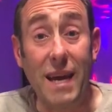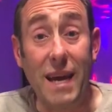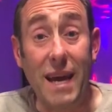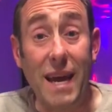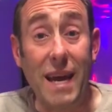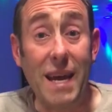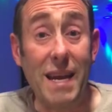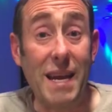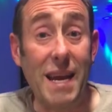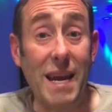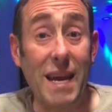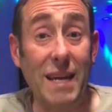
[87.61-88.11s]

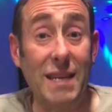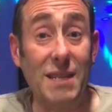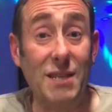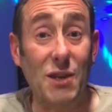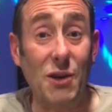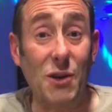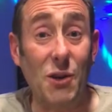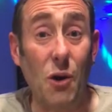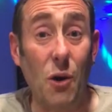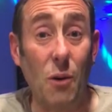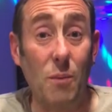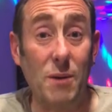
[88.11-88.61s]
in his
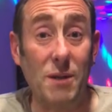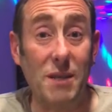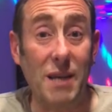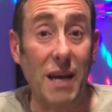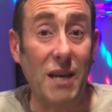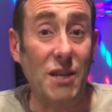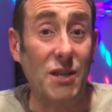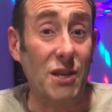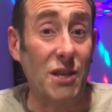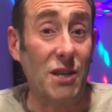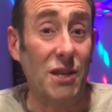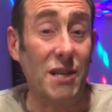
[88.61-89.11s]

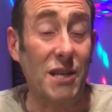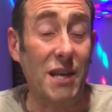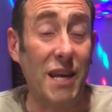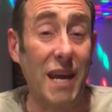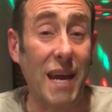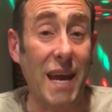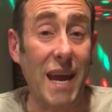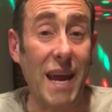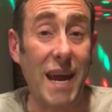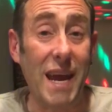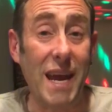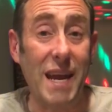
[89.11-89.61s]
accommodation
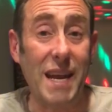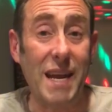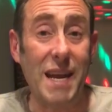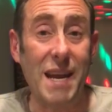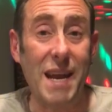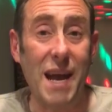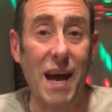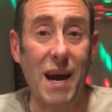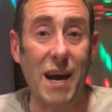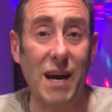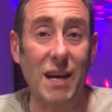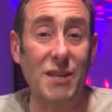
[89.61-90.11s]
in
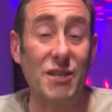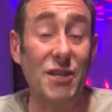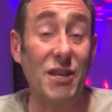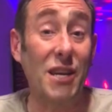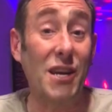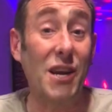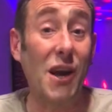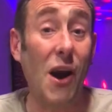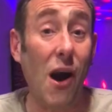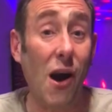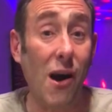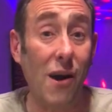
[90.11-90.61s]

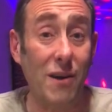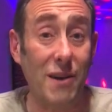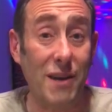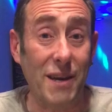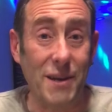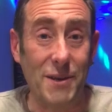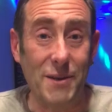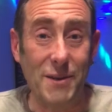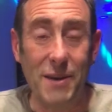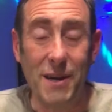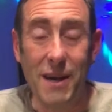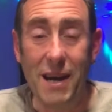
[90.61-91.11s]

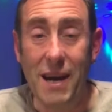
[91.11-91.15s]
Chicago.